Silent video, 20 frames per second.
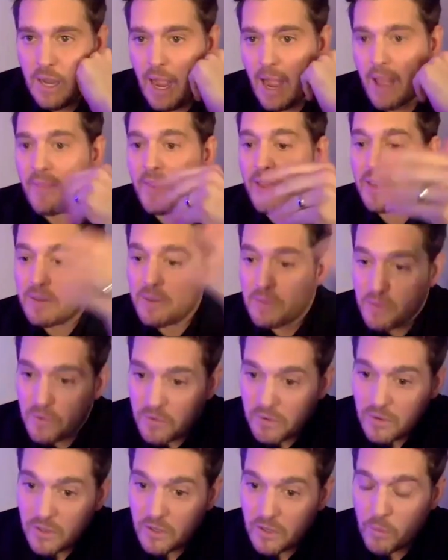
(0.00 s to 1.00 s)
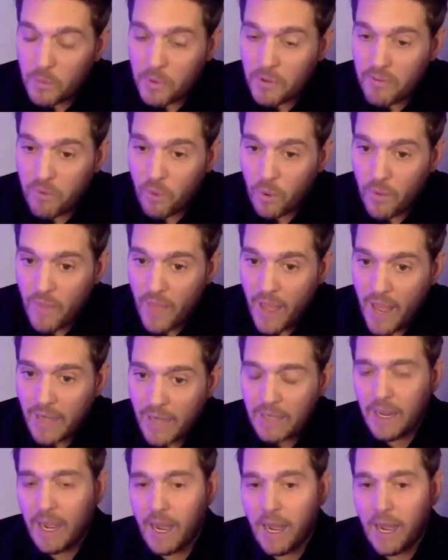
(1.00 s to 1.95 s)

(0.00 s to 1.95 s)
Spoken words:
And then, you know, before that,